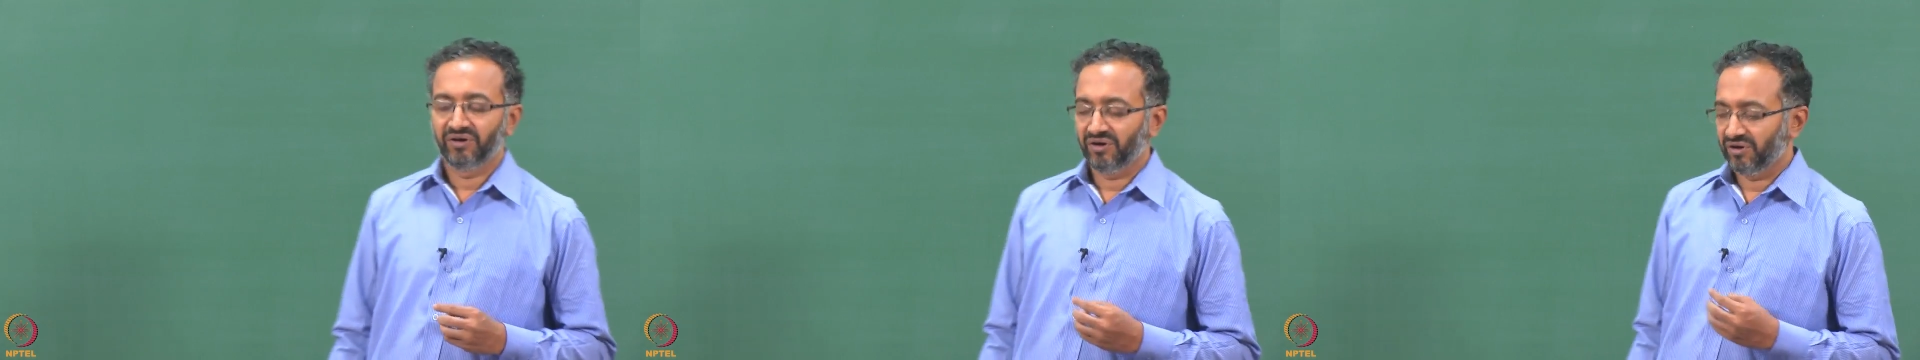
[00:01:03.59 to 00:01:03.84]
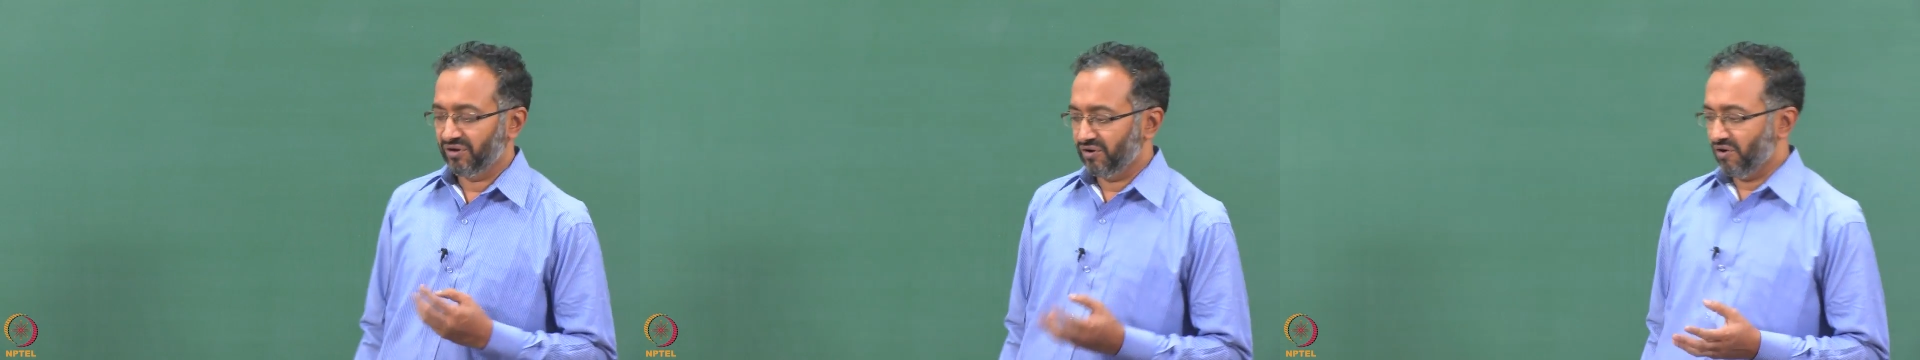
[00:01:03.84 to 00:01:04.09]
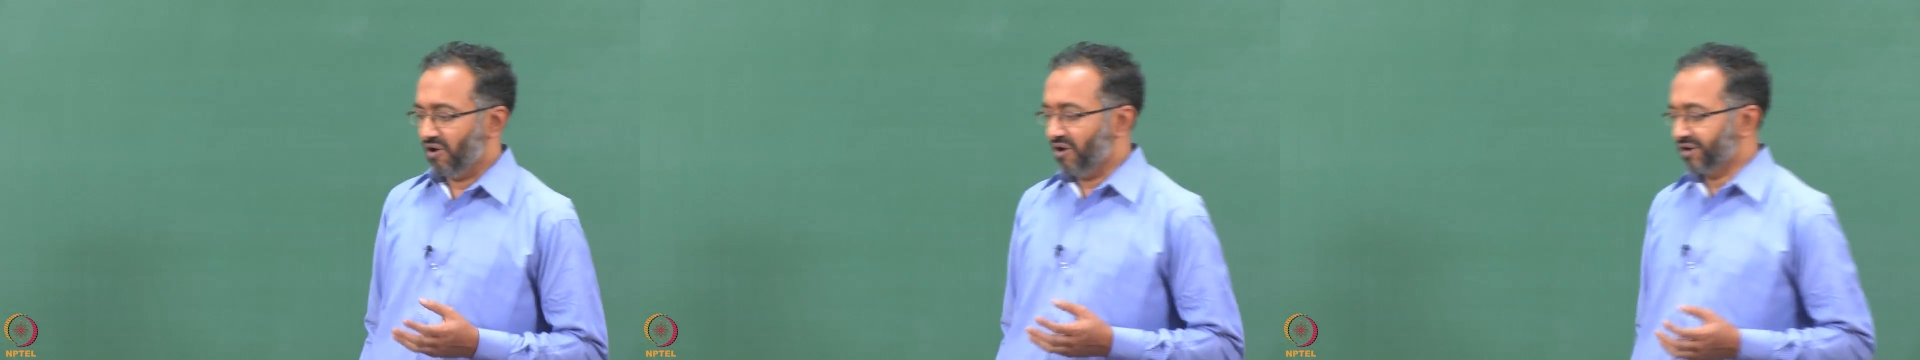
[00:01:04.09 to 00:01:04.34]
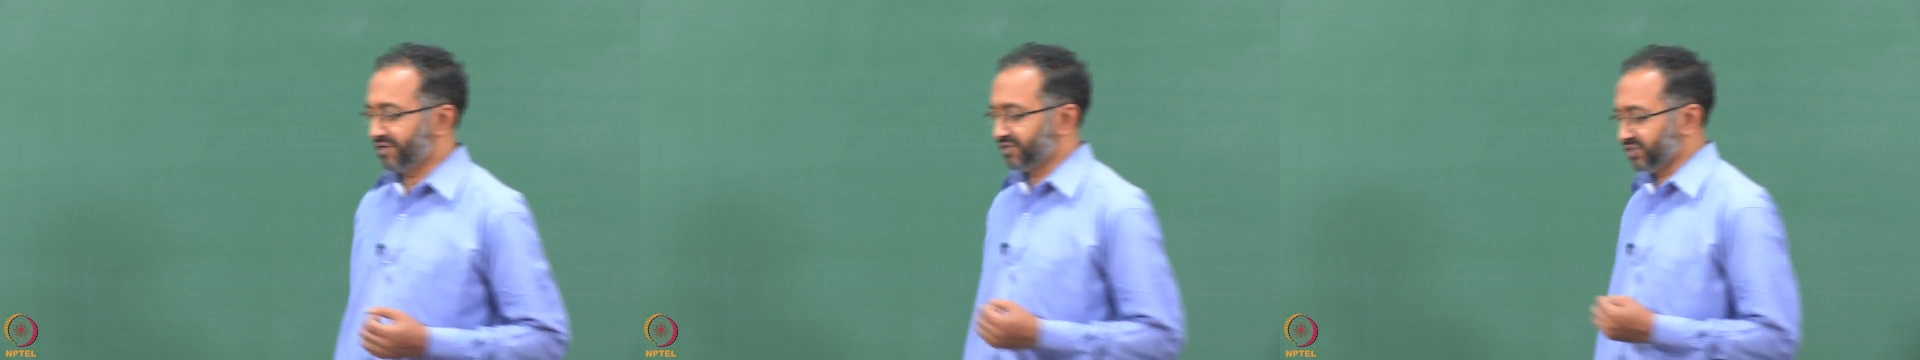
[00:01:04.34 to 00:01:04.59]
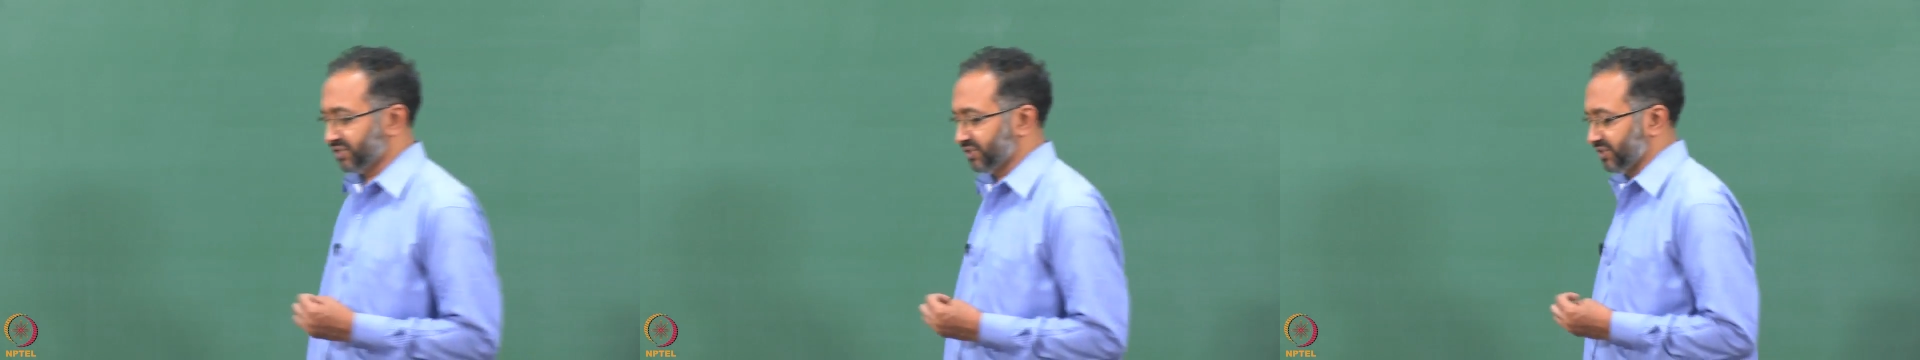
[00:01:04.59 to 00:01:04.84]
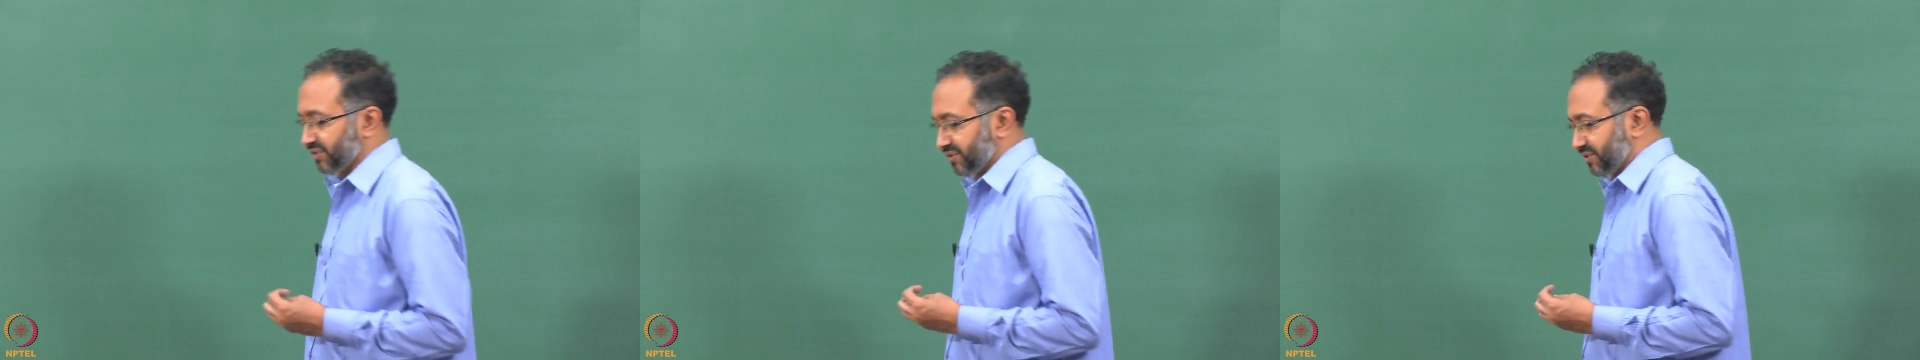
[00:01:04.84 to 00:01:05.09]
or a
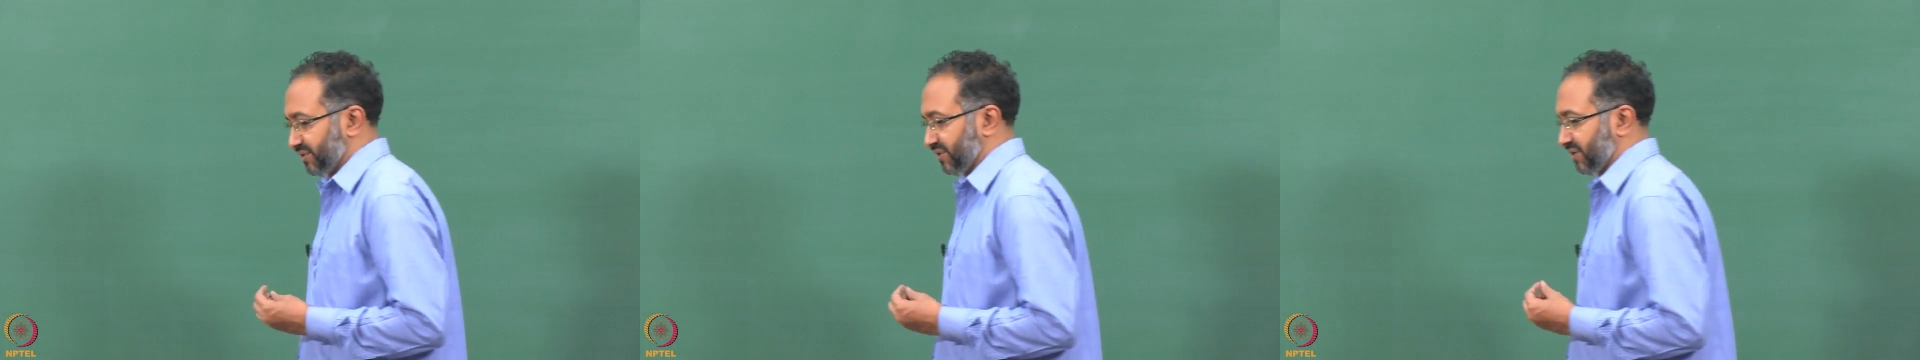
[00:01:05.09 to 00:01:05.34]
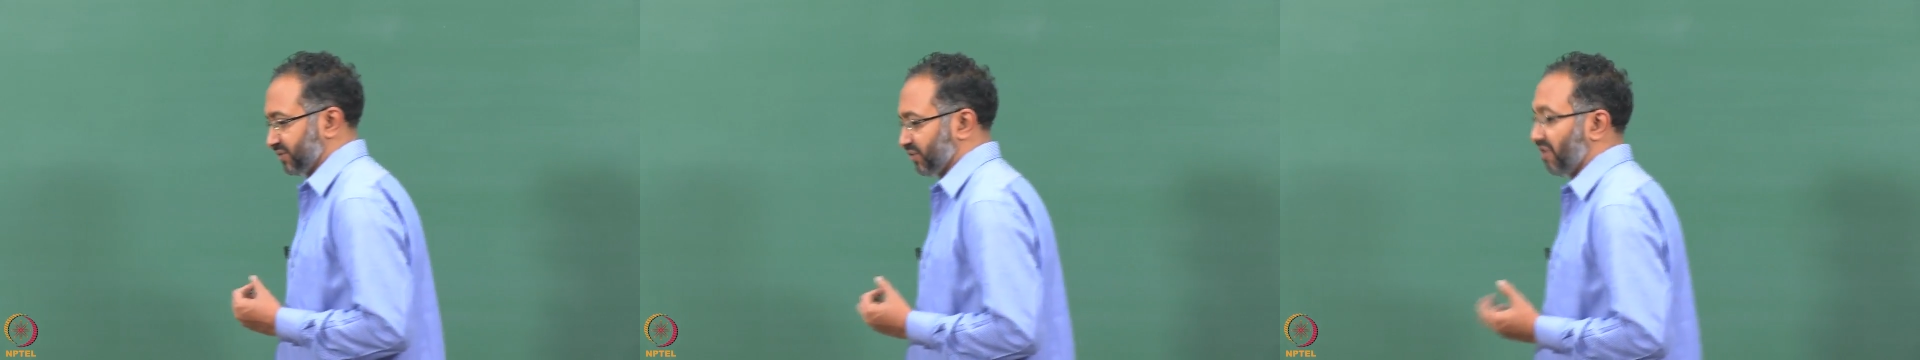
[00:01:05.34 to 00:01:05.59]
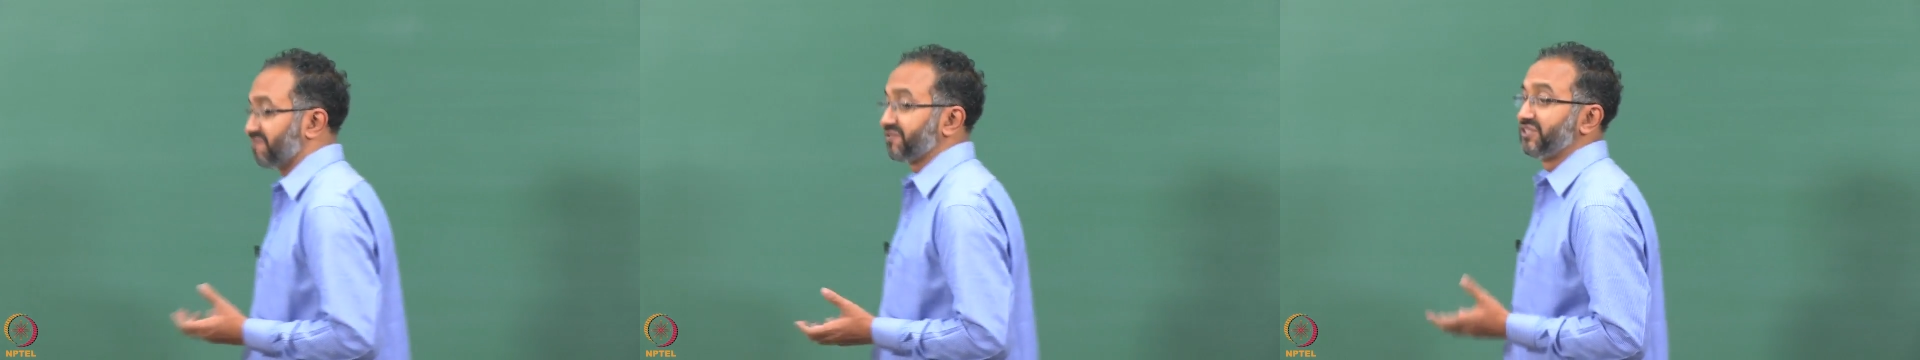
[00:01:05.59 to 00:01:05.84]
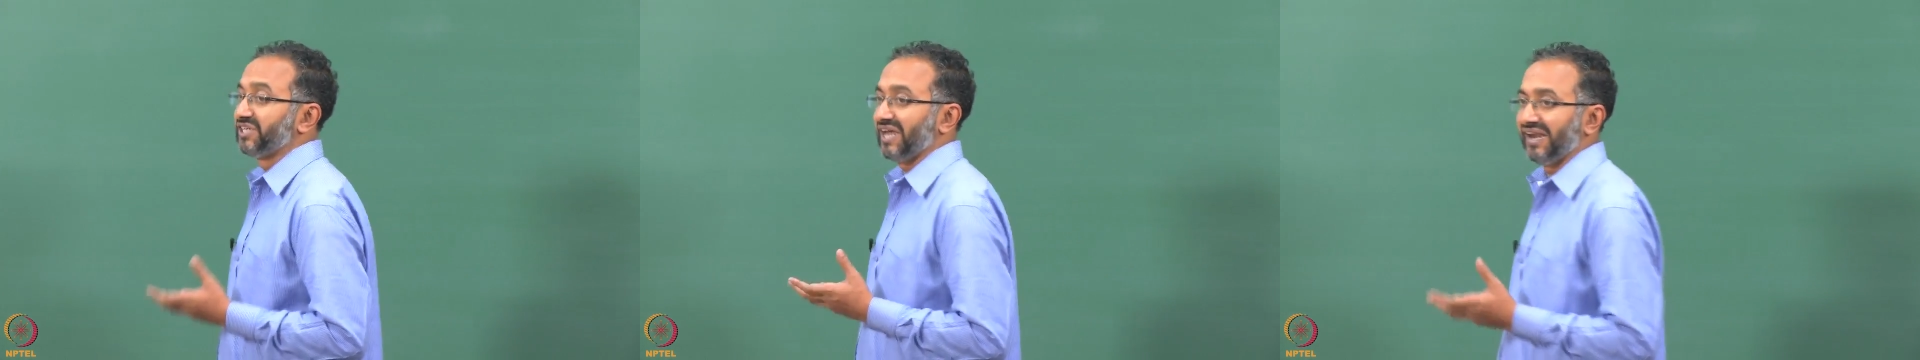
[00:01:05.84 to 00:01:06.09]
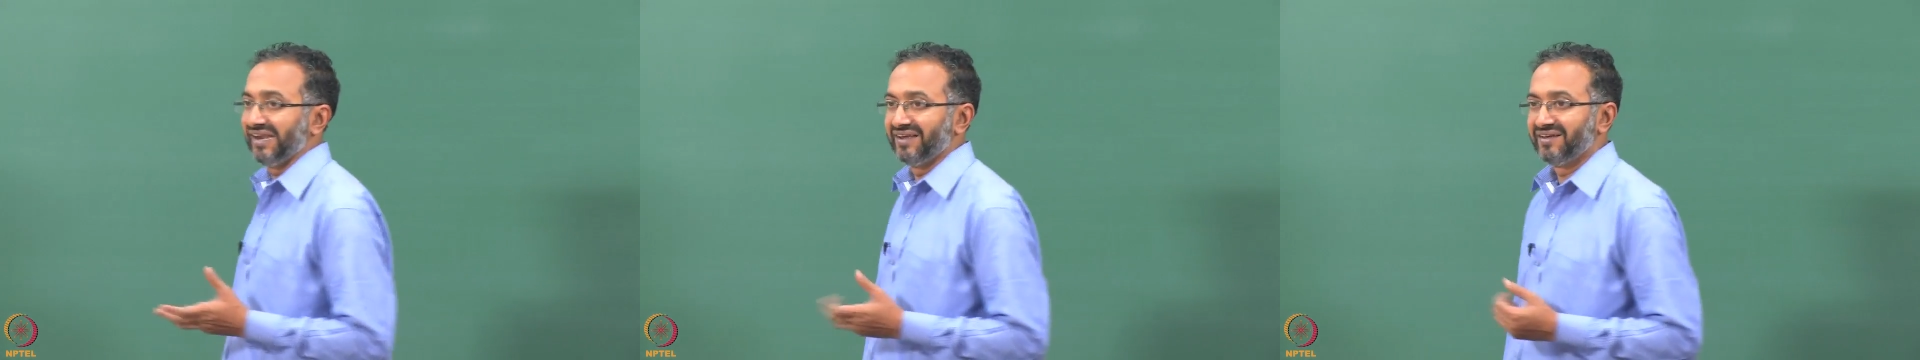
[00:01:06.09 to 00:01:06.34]
soft gel.